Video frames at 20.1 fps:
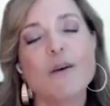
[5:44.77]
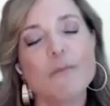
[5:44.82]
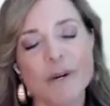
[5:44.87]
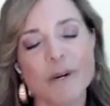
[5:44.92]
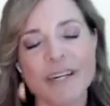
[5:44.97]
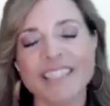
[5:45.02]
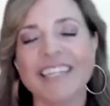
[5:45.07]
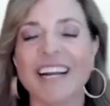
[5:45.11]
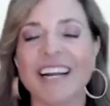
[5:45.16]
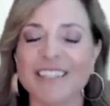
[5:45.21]

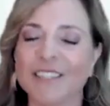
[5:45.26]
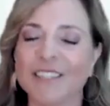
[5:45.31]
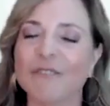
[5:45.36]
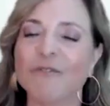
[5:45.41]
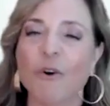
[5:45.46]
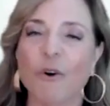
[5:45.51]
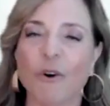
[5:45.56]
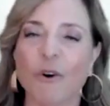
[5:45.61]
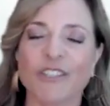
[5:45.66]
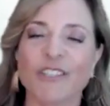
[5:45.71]
But yes, of
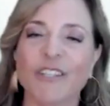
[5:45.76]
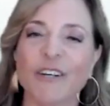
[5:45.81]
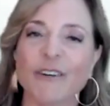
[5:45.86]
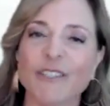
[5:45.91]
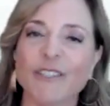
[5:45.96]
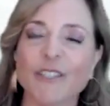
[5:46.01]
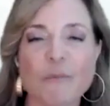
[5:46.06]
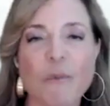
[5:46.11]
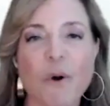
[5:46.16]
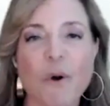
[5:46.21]
course, there
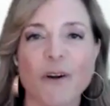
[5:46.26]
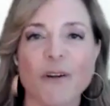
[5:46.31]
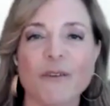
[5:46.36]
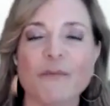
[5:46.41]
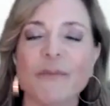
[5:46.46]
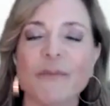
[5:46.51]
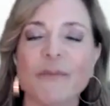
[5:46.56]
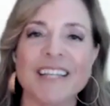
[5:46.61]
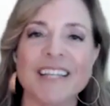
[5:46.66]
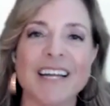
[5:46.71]
is a part of
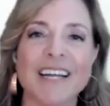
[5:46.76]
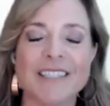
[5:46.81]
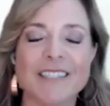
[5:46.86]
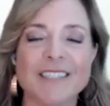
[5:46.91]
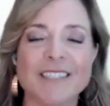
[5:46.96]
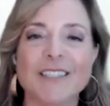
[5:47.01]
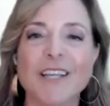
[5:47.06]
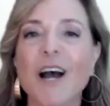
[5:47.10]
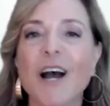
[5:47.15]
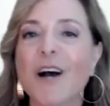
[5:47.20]
me that
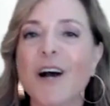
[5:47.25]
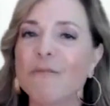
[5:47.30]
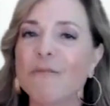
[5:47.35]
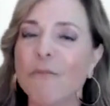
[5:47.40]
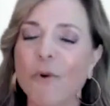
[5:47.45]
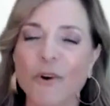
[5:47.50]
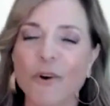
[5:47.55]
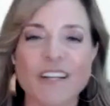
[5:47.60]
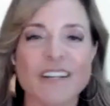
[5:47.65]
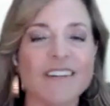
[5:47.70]
is
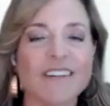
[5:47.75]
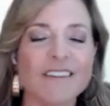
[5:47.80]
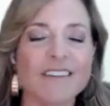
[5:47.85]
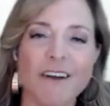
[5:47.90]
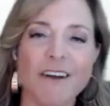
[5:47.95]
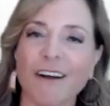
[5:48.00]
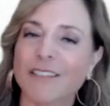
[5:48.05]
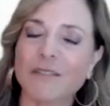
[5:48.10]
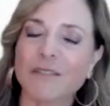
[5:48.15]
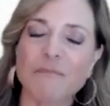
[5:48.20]
mourning the
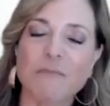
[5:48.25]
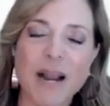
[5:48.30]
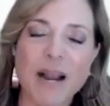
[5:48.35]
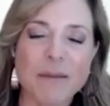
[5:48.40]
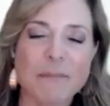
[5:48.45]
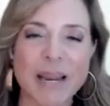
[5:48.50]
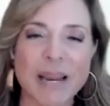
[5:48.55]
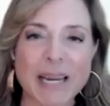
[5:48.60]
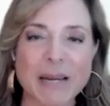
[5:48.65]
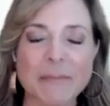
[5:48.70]
loss of my
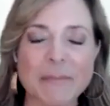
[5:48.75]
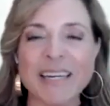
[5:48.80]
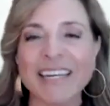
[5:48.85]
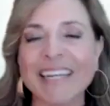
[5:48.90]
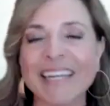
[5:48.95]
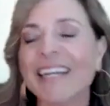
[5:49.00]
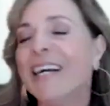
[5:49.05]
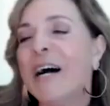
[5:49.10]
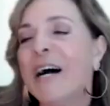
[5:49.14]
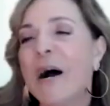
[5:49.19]
baby,